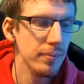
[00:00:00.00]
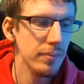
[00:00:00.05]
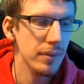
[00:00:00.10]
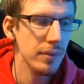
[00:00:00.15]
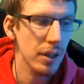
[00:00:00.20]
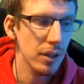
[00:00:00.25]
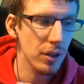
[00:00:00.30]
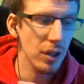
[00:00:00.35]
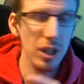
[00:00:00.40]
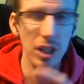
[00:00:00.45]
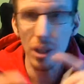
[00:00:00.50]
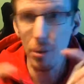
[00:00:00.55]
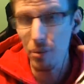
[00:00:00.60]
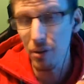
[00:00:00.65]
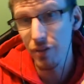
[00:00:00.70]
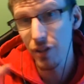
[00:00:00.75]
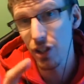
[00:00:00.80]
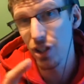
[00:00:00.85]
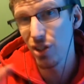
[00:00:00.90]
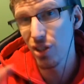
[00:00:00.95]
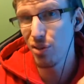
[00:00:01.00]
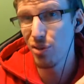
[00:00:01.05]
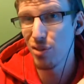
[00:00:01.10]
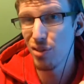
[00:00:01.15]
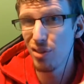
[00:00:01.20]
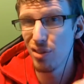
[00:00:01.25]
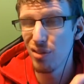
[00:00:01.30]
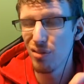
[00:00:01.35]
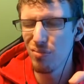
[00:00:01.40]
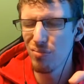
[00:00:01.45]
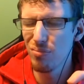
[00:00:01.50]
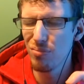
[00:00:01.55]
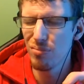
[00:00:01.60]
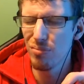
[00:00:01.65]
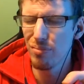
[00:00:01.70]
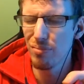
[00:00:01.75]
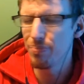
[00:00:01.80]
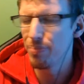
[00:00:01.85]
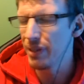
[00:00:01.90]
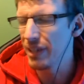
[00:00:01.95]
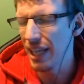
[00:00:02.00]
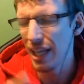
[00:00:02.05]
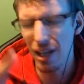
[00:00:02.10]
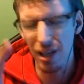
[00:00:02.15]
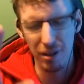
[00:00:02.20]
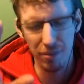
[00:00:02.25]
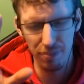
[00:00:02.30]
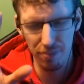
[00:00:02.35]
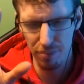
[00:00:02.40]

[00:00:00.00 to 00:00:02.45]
Got a couple of issues, but they are,